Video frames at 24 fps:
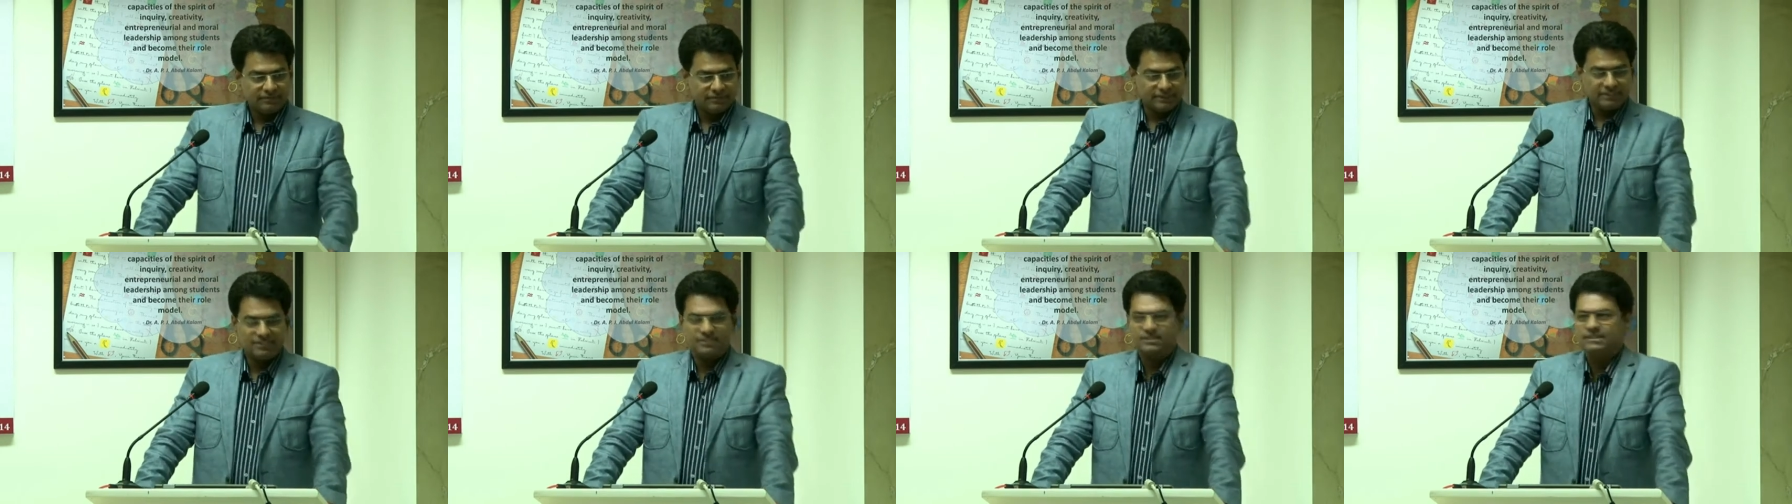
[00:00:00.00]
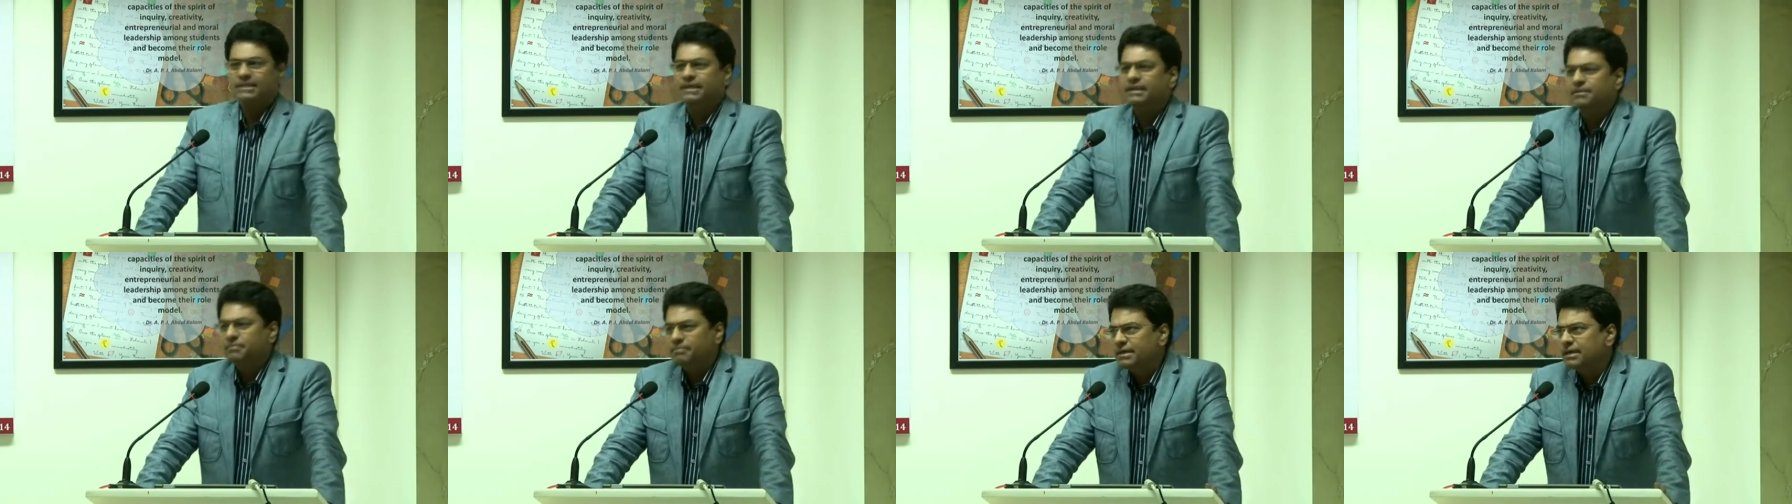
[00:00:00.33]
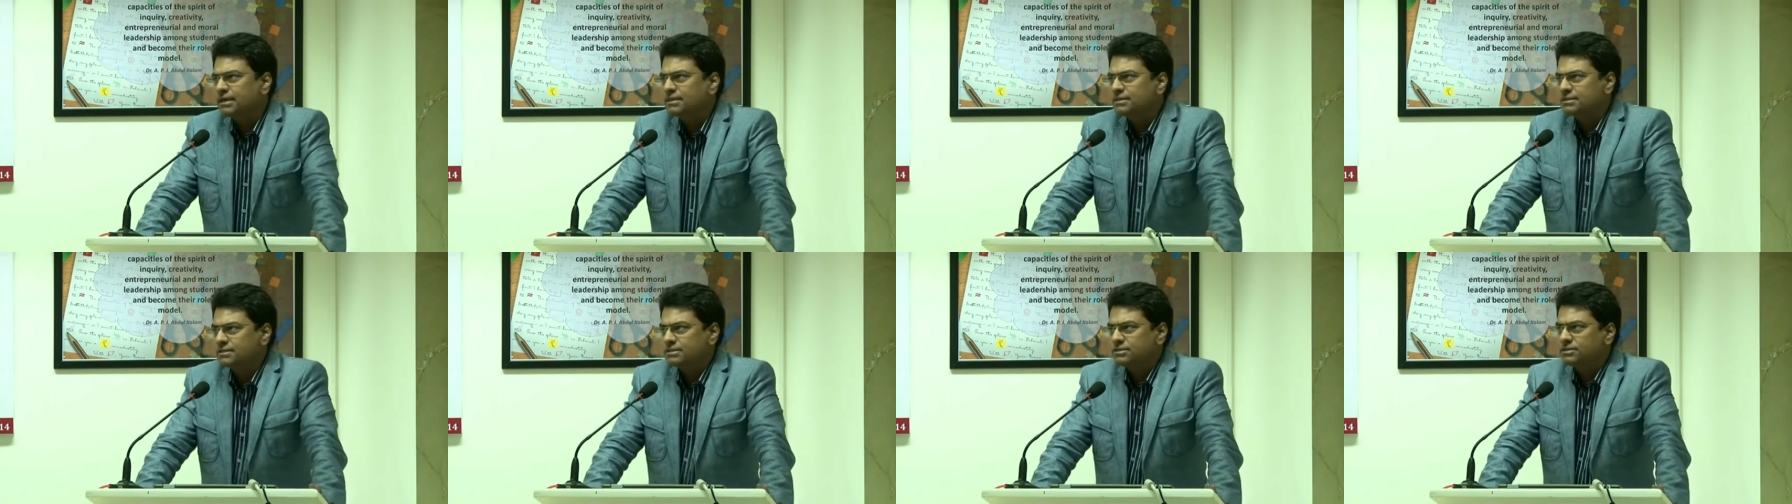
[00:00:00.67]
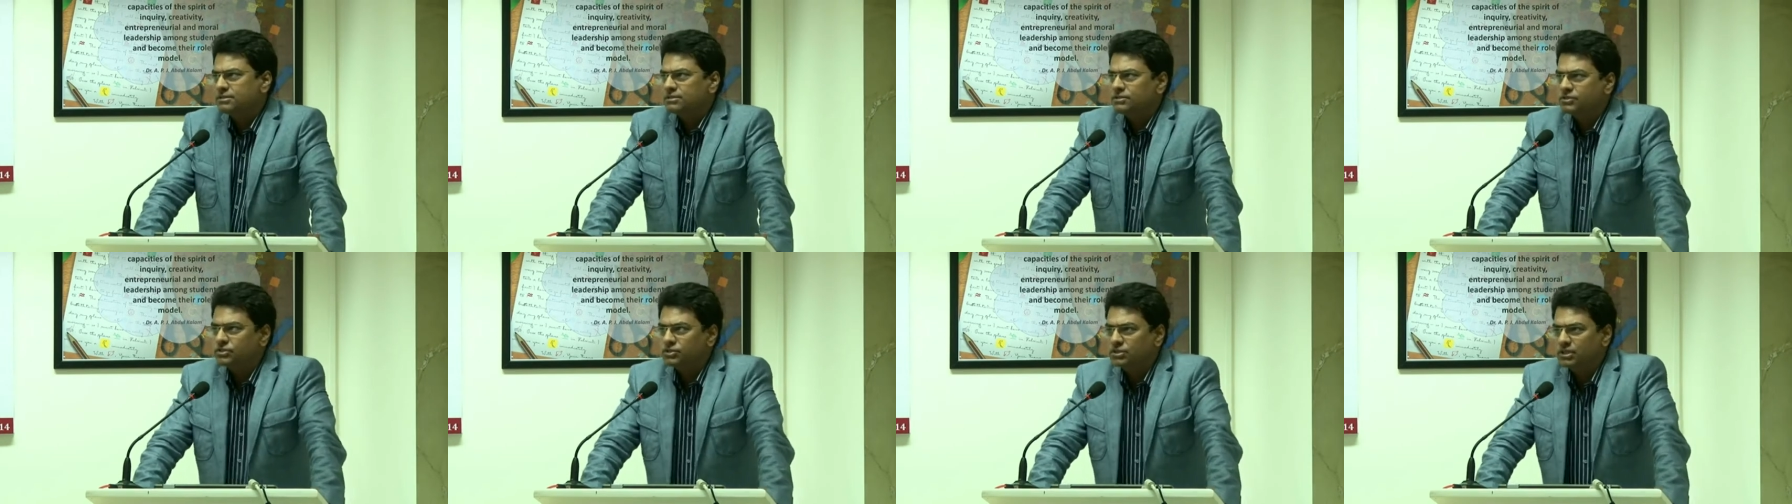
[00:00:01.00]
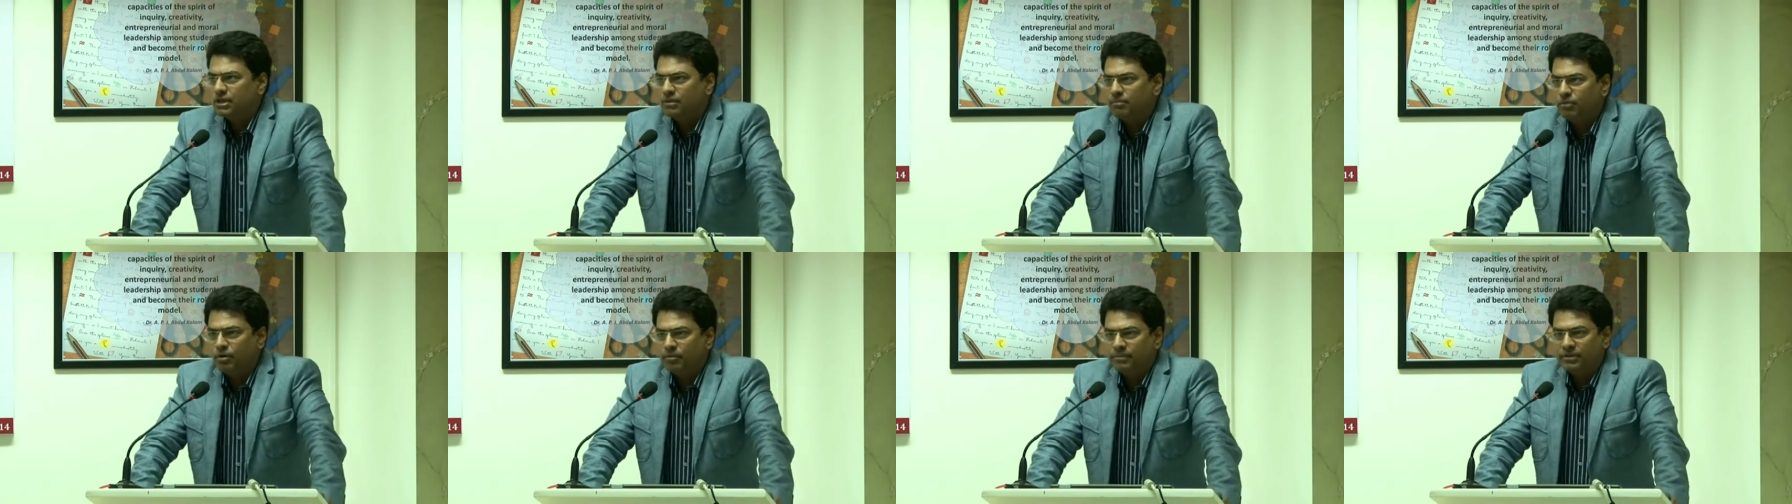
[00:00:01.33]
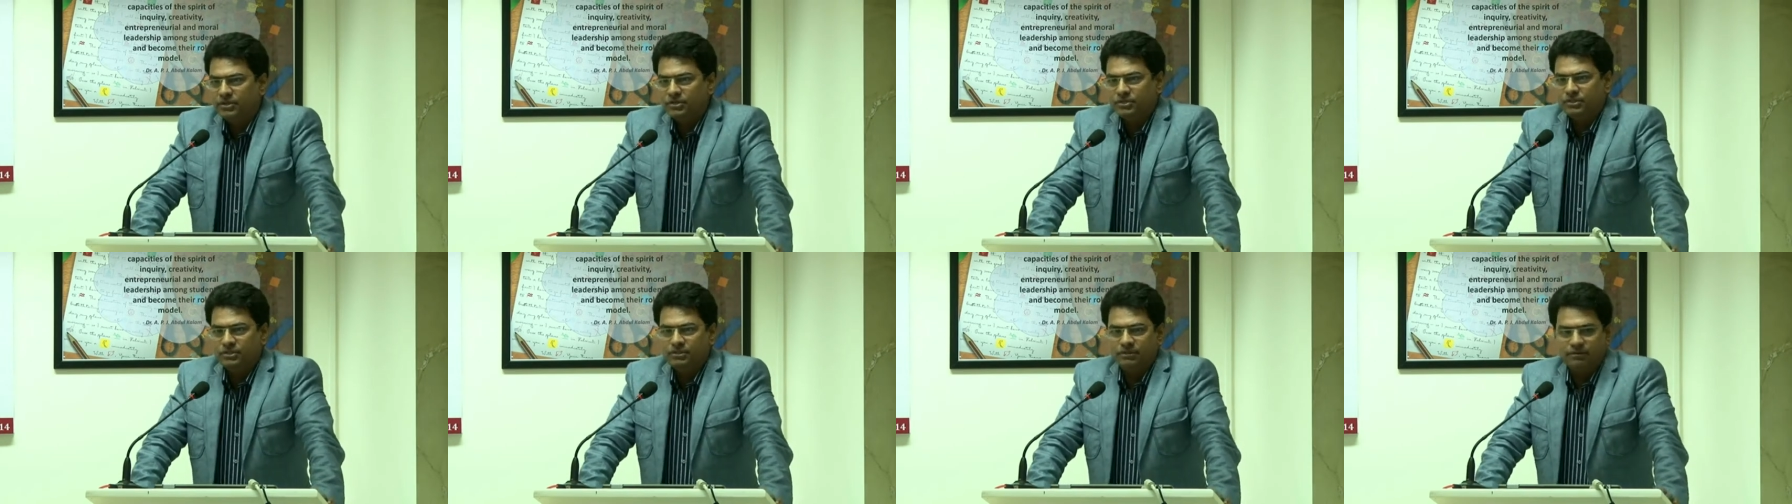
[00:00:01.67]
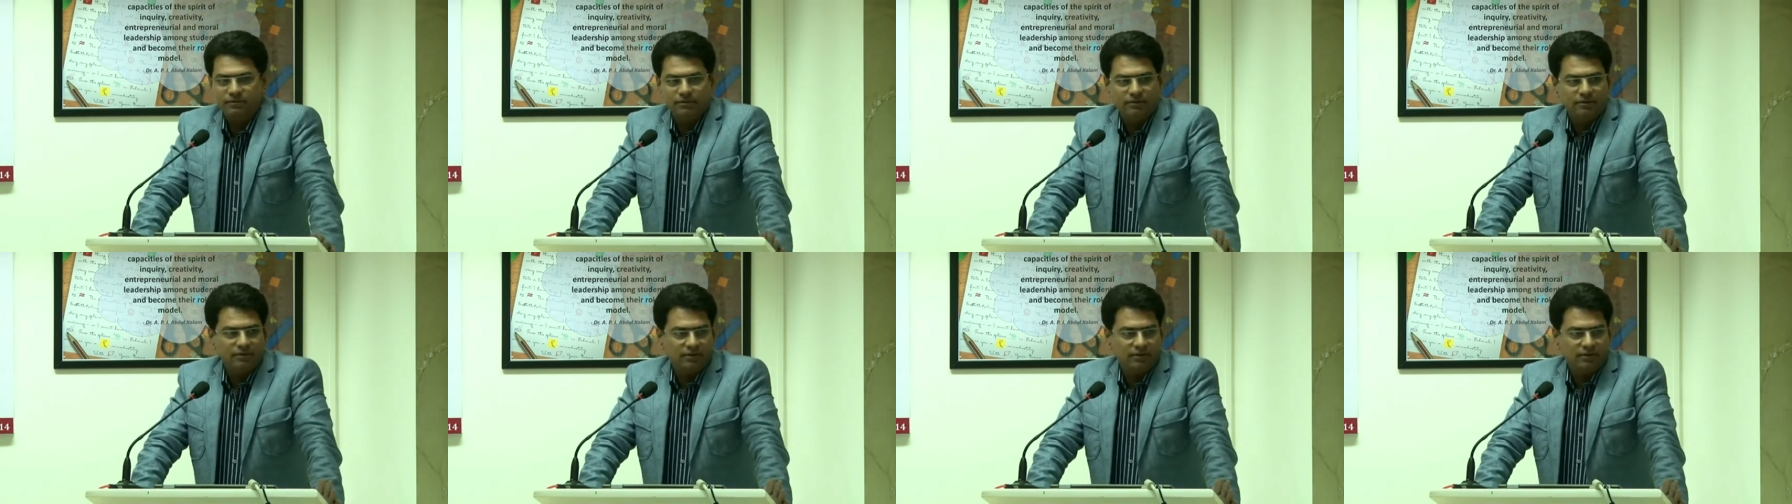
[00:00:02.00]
It's the second biggest Shia population